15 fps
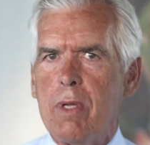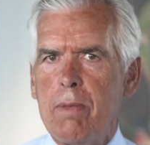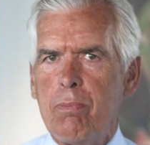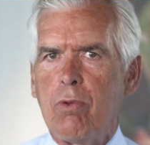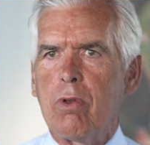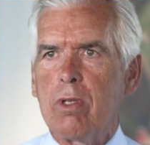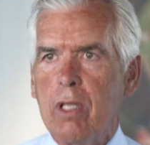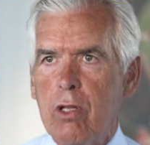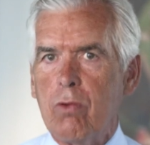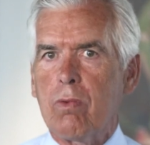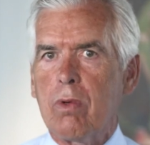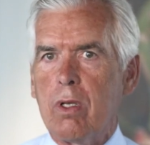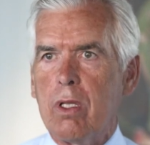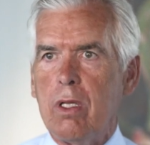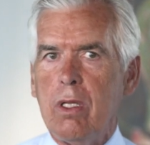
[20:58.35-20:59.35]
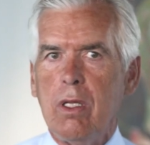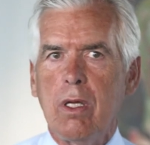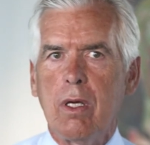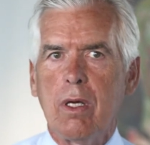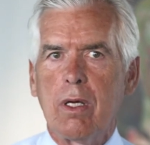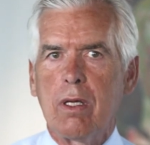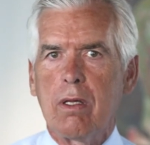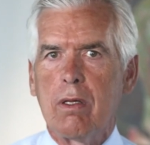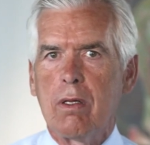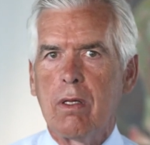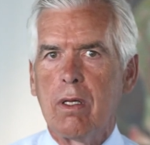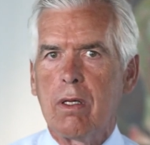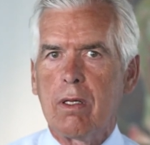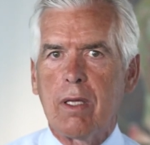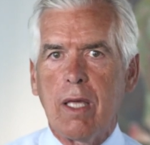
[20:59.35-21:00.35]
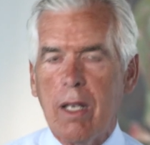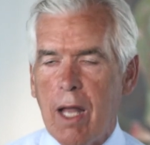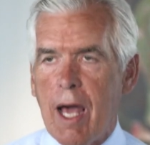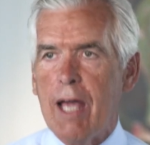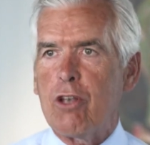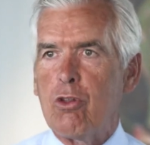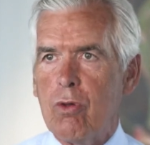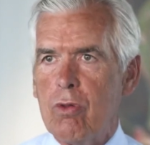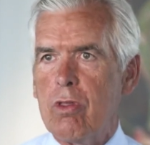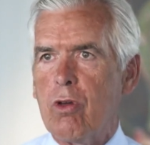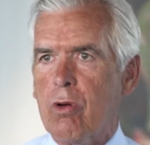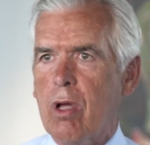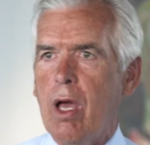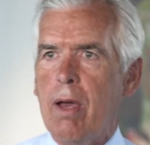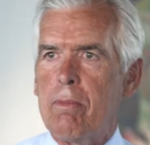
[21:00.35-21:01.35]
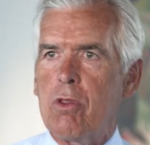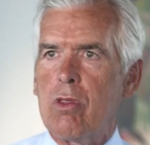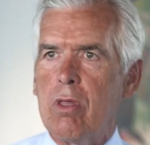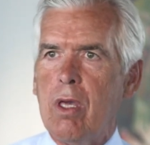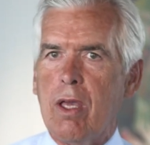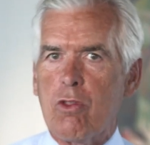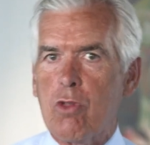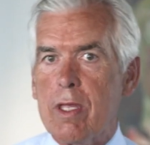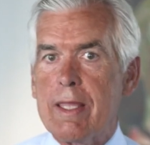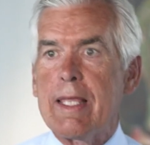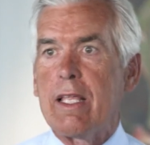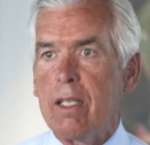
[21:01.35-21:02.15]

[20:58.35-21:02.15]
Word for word: People literally cannot use their common sense. It's